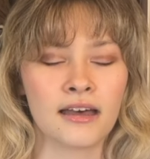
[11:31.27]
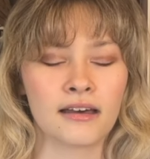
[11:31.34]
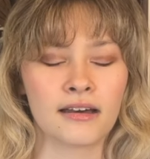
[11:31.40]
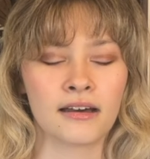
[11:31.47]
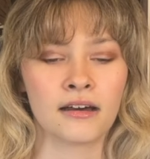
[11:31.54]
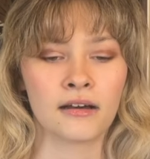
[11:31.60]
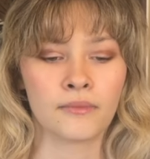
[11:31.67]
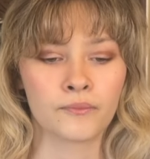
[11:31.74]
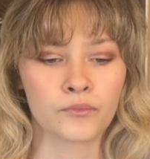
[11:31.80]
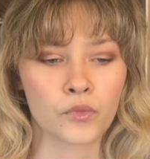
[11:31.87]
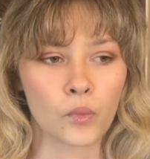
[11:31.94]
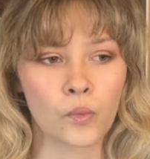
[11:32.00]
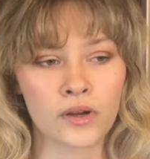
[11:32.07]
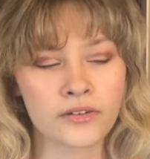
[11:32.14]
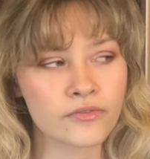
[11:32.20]

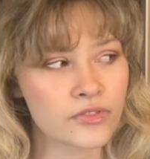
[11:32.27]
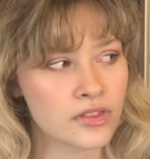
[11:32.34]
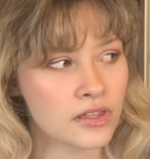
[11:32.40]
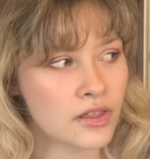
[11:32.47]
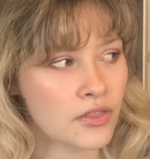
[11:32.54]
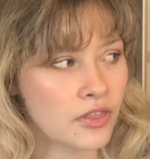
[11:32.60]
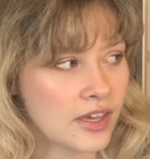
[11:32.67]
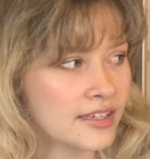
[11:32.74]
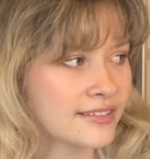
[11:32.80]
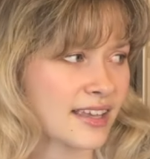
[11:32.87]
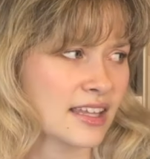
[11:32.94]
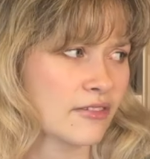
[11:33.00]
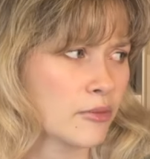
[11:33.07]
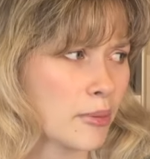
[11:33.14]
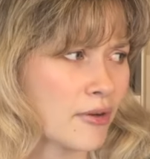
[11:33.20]
One of the things I
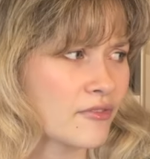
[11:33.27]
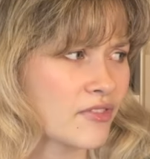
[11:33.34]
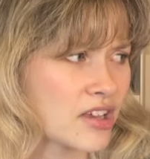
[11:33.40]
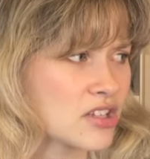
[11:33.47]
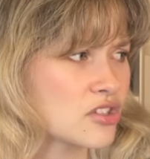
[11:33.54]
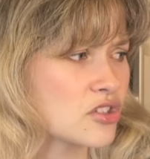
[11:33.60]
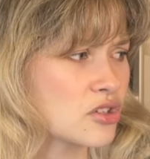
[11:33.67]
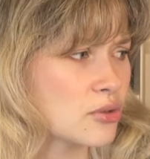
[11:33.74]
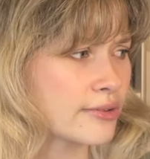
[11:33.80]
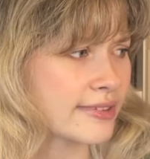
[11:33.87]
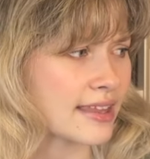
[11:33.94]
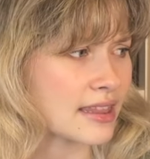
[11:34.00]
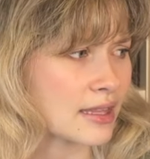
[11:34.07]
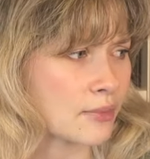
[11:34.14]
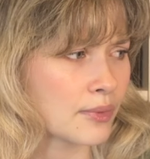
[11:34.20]
love about Phase 2 is
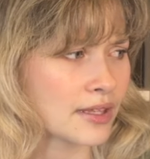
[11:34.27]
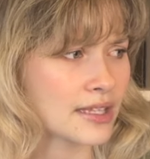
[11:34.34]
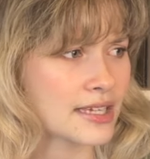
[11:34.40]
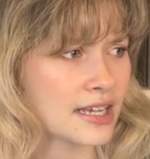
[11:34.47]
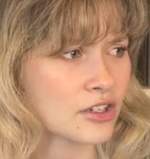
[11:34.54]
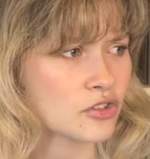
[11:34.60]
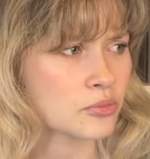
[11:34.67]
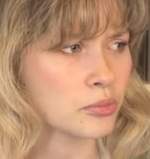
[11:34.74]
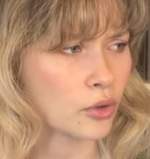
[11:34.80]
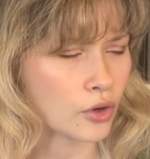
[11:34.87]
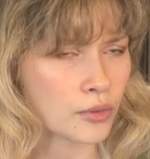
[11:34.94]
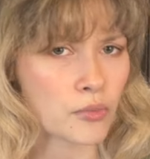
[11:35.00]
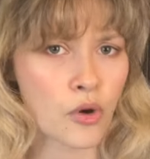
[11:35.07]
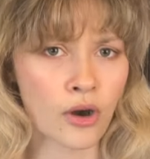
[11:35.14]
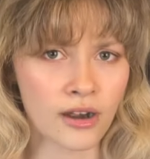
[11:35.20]
that they really explore
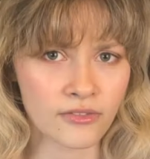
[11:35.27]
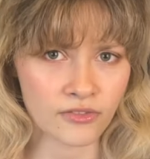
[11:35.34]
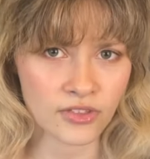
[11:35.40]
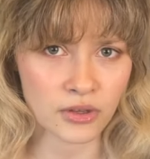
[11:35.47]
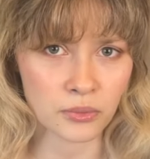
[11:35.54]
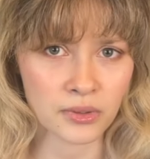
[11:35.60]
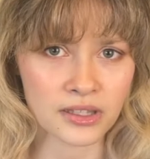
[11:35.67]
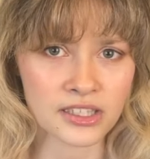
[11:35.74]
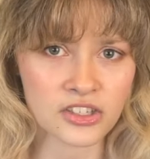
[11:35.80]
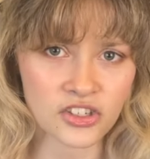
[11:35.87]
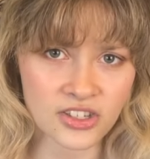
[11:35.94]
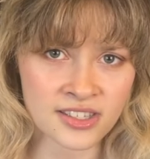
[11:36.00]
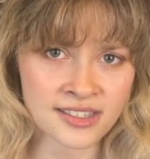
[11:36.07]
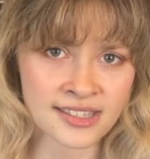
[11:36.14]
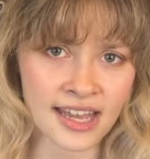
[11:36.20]
more of the
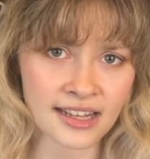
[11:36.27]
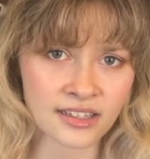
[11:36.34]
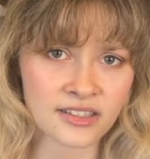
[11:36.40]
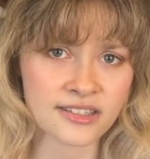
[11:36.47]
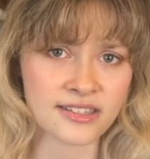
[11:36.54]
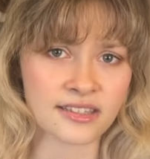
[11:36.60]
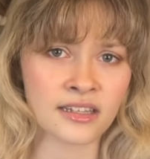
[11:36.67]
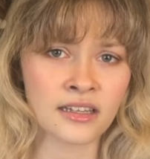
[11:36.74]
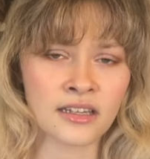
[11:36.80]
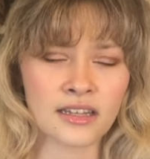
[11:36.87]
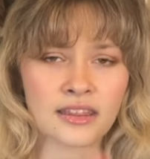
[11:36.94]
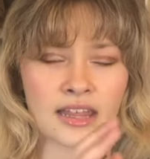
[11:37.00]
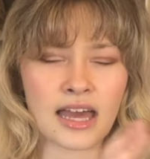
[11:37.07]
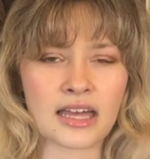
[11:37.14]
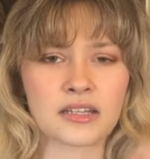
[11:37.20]
religious sects
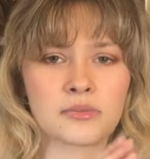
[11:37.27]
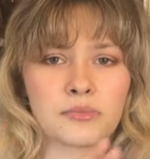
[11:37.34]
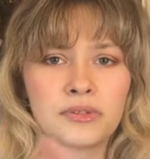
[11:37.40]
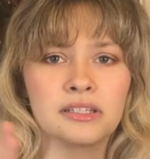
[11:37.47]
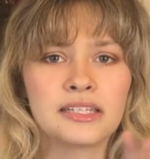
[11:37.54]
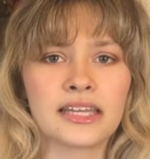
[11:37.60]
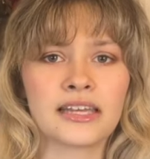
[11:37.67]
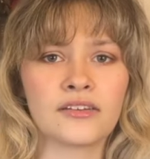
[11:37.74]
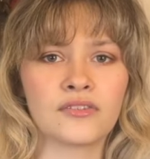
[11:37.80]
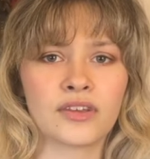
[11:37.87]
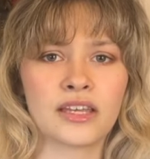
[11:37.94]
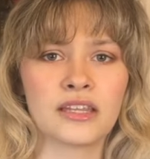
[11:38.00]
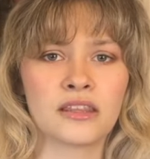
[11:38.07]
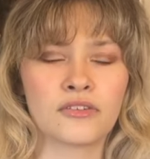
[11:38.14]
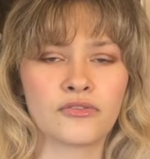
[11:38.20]
that believe
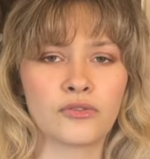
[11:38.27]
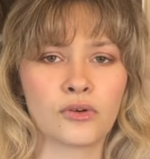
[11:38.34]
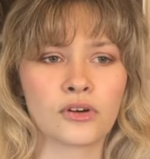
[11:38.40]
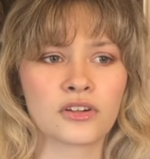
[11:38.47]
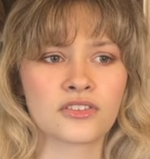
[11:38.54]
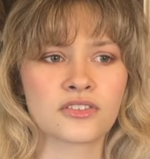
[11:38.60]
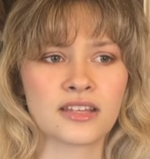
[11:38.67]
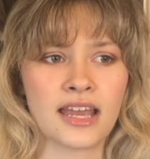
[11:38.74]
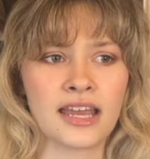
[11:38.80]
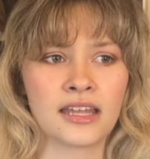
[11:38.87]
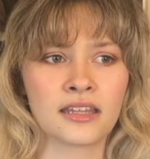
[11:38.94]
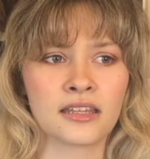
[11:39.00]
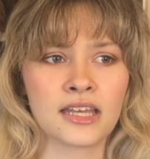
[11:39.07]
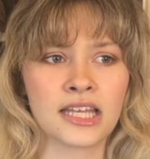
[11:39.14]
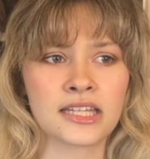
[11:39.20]
in the Force
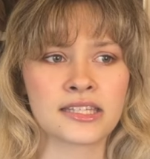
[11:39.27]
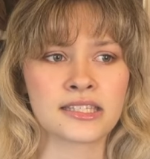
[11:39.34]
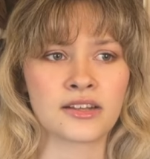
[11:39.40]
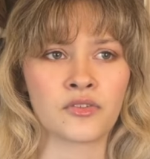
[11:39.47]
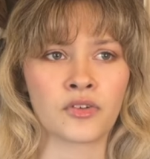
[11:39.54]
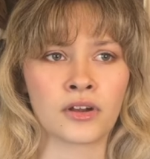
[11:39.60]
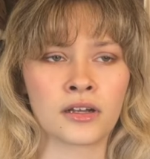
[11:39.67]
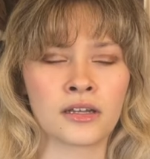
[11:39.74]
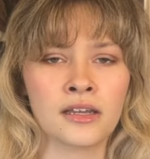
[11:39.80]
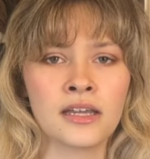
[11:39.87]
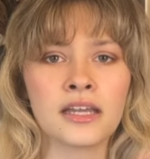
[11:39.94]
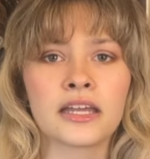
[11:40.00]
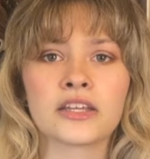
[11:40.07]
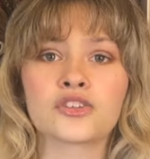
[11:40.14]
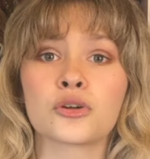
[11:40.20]
and its different
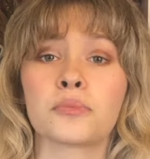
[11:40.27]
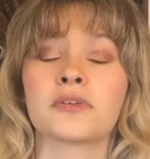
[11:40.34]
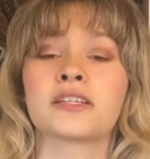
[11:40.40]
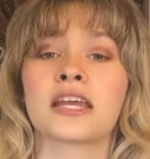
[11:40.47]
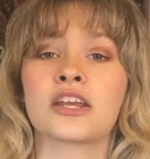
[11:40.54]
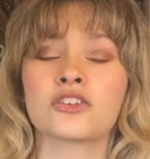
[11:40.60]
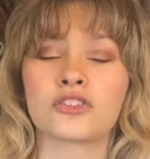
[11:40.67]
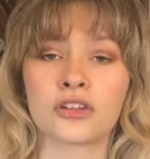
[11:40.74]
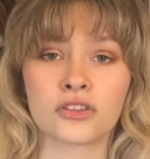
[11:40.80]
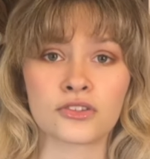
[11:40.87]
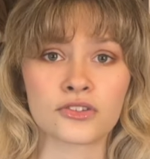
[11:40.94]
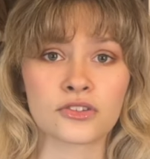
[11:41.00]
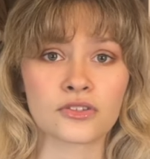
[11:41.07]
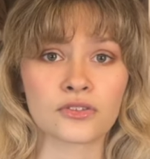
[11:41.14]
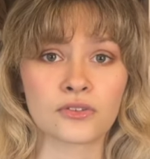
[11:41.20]

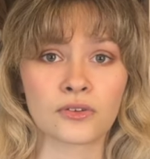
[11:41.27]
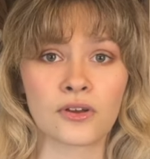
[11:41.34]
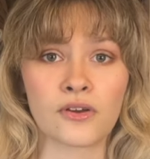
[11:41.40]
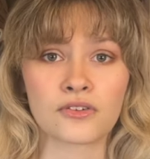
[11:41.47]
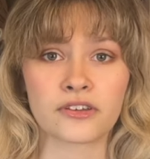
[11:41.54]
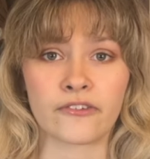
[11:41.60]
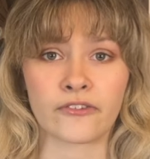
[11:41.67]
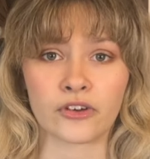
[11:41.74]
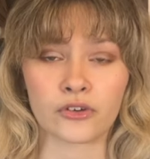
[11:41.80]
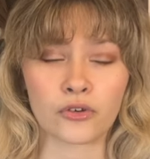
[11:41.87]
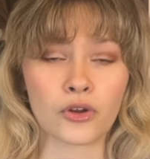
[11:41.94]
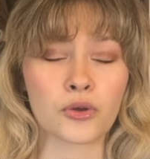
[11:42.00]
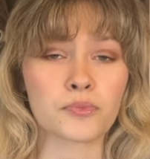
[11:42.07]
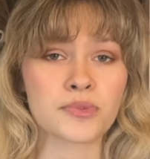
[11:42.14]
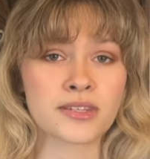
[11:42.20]
interpretations throughout different
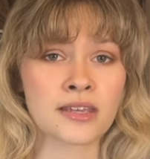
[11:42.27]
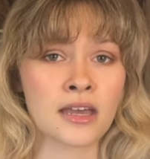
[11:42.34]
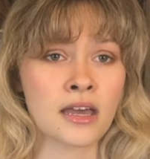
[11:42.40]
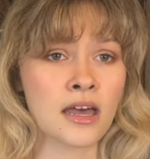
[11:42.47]
groups.